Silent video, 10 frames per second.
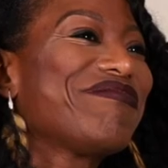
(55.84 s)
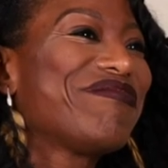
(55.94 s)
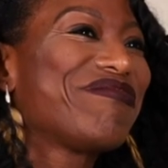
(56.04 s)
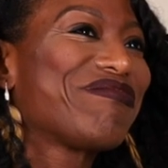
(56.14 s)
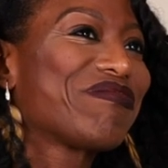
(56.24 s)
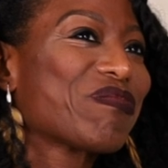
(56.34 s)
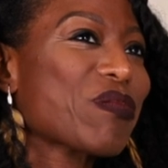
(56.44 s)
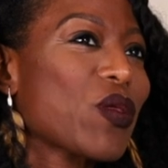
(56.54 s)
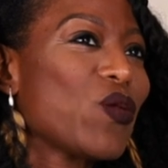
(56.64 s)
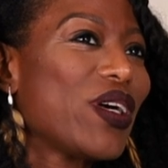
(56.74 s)
Mm.
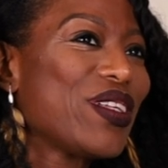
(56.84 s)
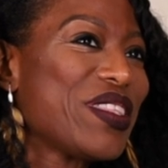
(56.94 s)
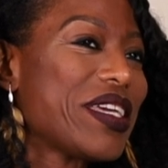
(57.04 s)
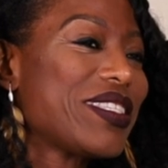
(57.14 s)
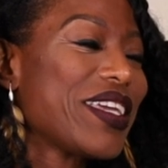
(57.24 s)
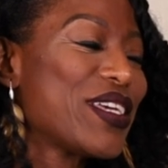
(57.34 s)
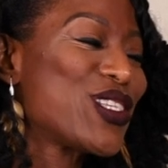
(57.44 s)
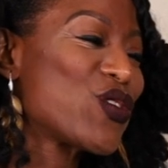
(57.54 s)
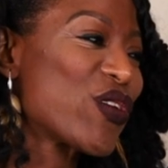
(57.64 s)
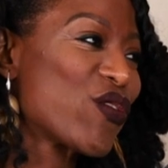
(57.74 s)
Well, they say
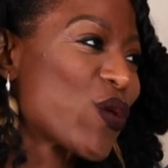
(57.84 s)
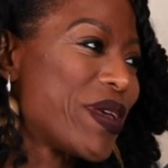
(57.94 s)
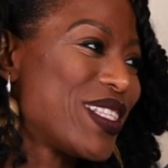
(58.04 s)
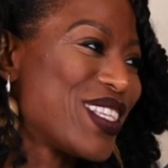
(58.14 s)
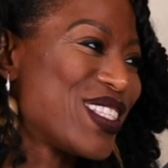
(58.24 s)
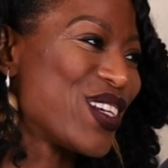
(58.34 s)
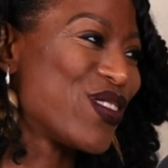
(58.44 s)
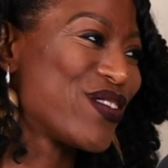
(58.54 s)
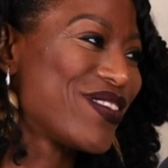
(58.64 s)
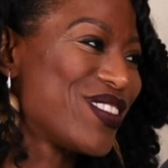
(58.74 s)
history repeats
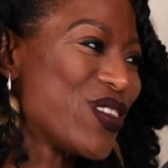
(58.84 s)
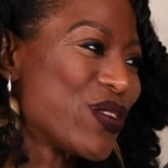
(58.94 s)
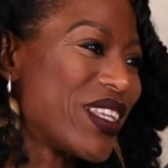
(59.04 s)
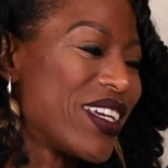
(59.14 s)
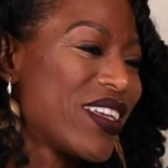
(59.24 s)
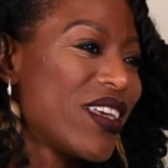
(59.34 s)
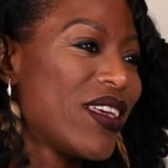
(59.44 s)
itself, don't they?